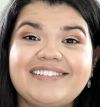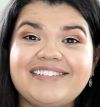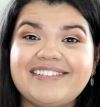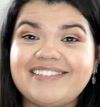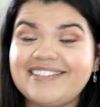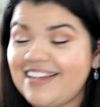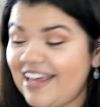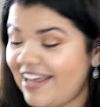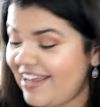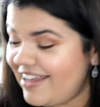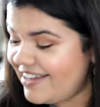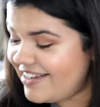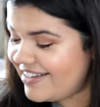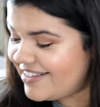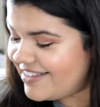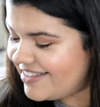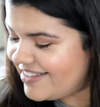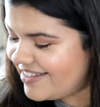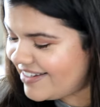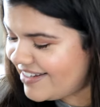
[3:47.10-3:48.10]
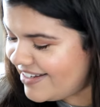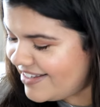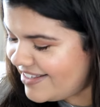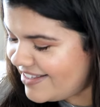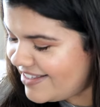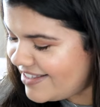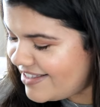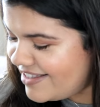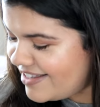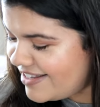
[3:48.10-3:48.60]
Next
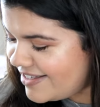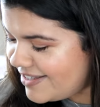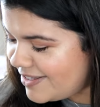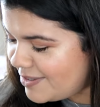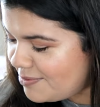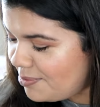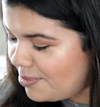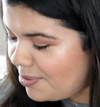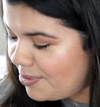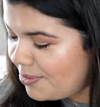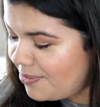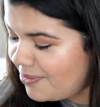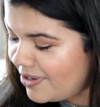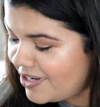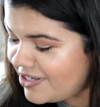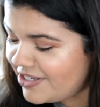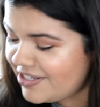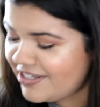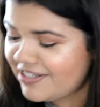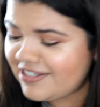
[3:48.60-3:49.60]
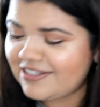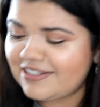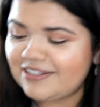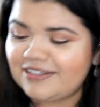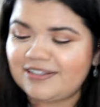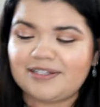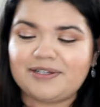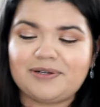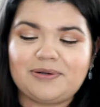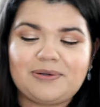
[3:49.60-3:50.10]
is this precious
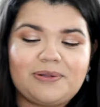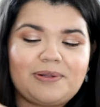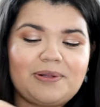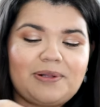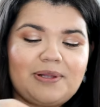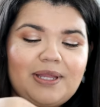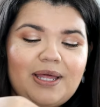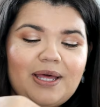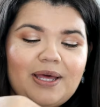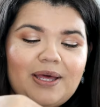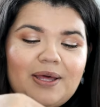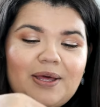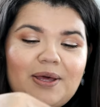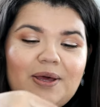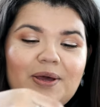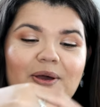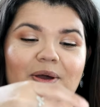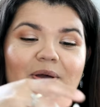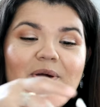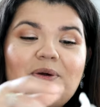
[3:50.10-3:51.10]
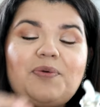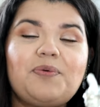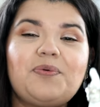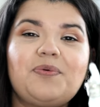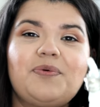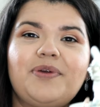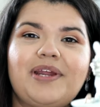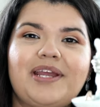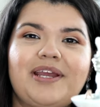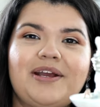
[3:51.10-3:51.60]
little
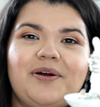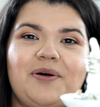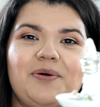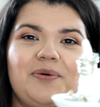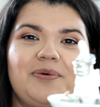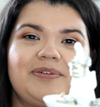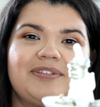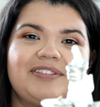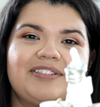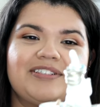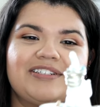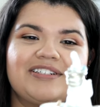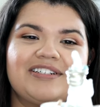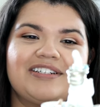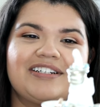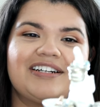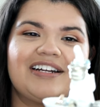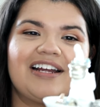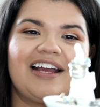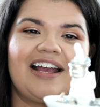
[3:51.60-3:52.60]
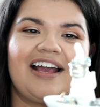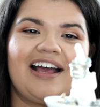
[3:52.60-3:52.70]
ring holder.